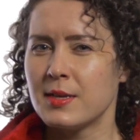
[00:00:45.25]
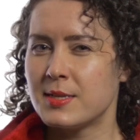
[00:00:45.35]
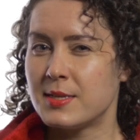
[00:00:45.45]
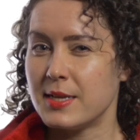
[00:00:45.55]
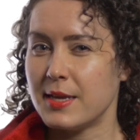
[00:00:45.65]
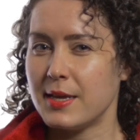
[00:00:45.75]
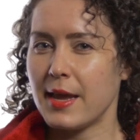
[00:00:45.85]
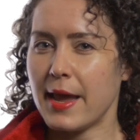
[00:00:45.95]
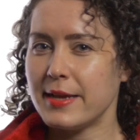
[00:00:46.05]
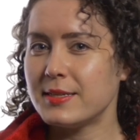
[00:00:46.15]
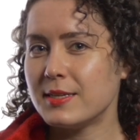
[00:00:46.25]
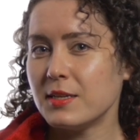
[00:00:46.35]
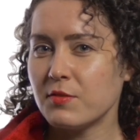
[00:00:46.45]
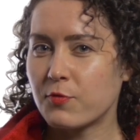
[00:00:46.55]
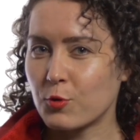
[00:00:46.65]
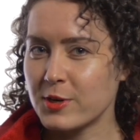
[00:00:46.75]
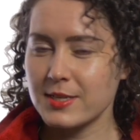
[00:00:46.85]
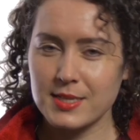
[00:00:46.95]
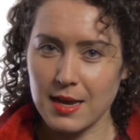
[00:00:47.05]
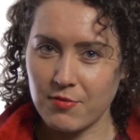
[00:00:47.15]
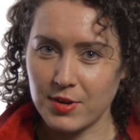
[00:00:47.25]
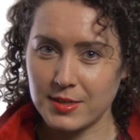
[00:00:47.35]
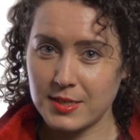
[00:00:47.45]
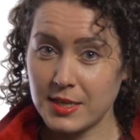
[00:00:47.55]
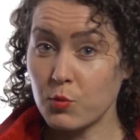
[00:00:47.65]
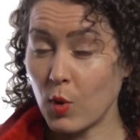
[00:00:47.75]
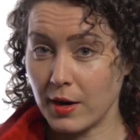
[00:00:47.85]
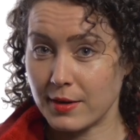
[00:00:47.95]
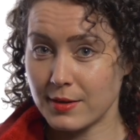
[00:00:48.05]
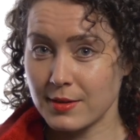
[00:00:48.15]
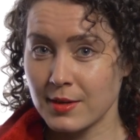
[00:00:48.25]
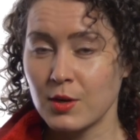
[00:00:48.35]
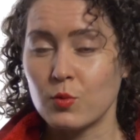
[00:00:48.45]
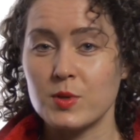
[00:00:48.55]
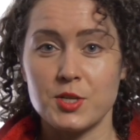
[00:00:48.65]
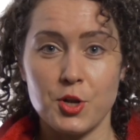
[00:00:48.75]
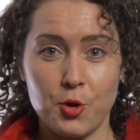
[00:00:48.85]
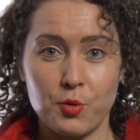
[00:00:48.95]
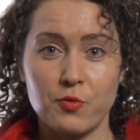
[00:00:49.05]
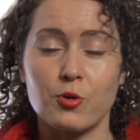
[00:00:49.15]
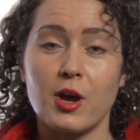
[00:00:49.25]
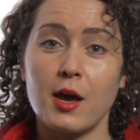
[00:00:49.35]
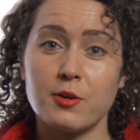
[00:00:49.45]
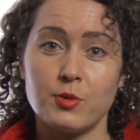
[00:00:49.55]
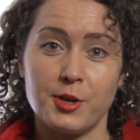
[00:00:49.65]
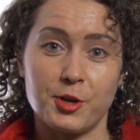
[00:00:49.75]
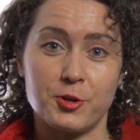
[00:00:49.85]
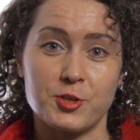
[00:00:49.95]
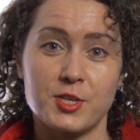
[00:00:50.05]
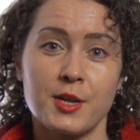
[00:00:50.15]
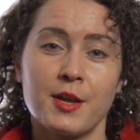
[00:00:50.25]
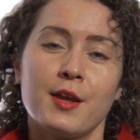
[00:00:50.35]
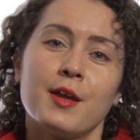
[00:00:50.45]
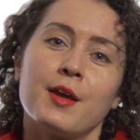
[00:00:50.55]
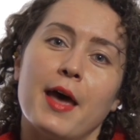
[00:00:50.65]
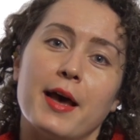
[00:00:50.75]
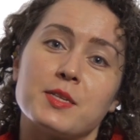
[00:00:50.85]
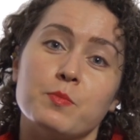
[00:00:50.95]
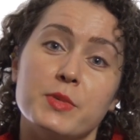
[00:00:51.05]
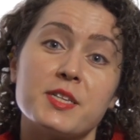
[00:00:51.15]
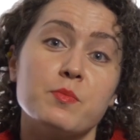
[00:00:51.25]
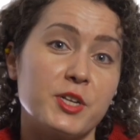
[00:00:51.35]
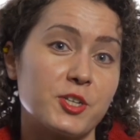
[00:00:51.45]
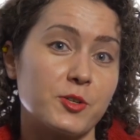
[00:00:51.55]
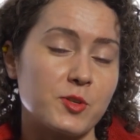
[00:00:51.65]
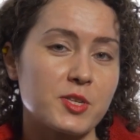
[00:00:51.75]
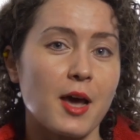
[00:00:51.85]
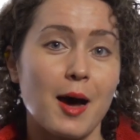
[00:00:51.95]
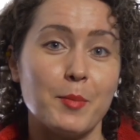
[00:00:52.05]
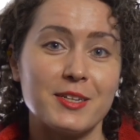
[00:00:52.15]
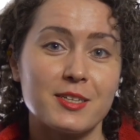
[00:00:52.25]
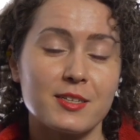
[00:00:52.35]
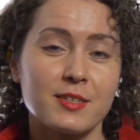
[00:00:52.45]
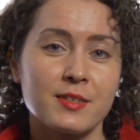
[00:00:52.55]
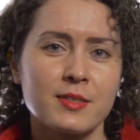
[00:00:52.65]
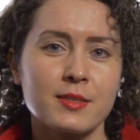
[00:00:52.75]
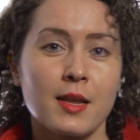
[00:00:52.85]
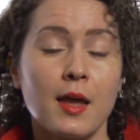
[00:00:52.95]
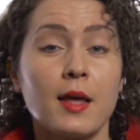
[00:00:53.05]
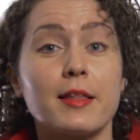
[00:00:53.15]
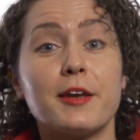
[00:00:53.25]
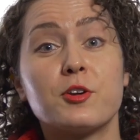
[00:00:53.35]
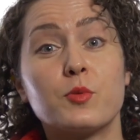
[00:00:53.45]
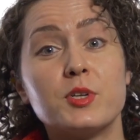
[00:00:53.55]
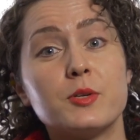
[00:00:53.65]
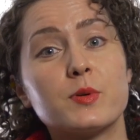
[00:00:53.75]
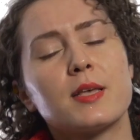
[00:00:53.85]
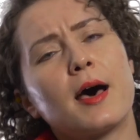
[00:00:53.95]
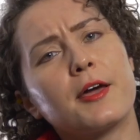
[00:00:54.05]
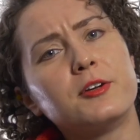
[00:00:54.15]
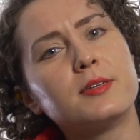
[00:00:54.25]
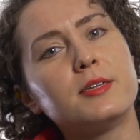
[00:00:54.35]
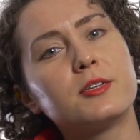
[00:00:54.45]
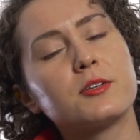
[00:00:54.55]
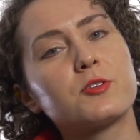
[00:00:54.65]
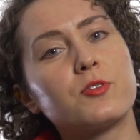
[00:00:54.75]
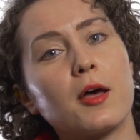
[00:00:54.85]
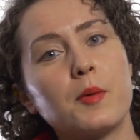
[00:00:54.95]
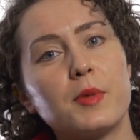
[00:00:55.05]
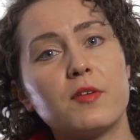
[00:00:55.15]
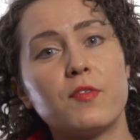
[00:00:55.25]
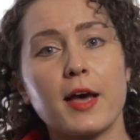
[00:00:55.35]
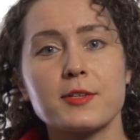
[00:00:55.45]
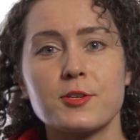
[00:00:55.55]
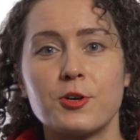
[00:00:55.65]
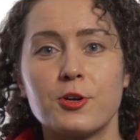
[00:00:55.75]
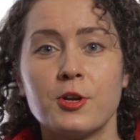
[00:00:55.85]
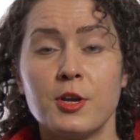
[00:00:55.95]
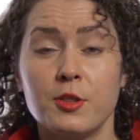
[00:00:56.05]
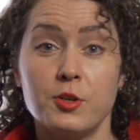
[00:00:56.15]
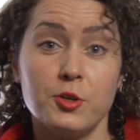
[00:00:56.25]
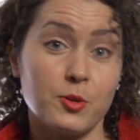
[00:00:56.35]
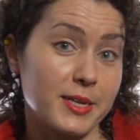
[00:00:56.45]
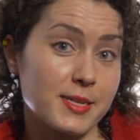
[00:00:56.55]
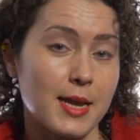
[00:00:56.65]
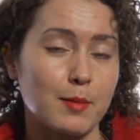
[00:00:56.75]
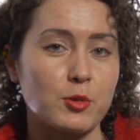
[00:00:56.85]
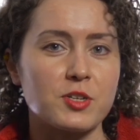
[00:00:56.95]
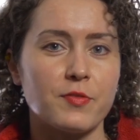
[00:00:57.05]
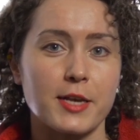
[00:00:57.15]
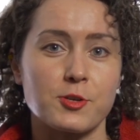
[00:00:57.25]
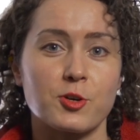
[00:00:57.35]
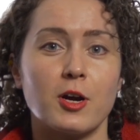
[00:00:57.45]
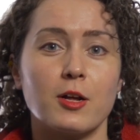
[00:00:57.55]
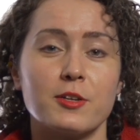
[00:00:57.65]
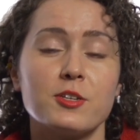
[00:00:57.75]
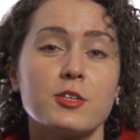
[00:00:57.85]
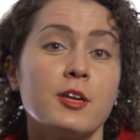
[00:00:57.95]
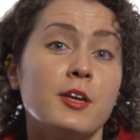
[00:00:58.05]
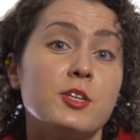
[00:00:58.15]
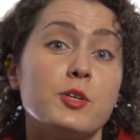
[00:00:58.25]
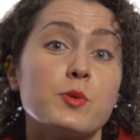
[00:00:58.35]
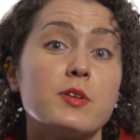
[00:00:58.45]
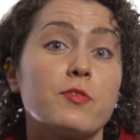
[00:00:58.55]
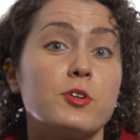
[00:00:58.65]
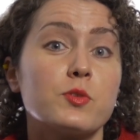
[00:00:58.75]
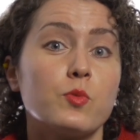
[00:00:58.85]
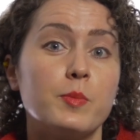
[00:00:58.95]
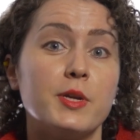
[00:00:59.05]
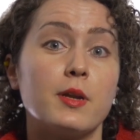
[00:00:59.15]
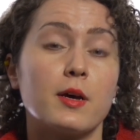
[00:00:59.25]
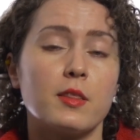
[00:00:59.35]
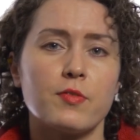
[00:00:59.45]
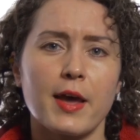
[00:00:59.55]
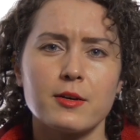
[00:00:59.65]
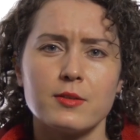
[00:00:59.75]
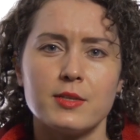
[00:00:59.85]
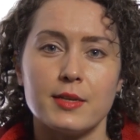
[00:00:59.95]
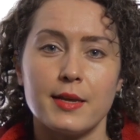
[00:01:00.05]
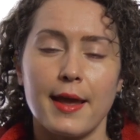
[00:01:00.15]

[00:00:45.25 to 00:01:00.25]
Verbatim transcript: C 1847 T1 was known for 100 years as Miss Mitchell's Comet. Later, when she was hired to teach astronomy at Vassar, the newly established Vassar College, she was the first woman on the faculty,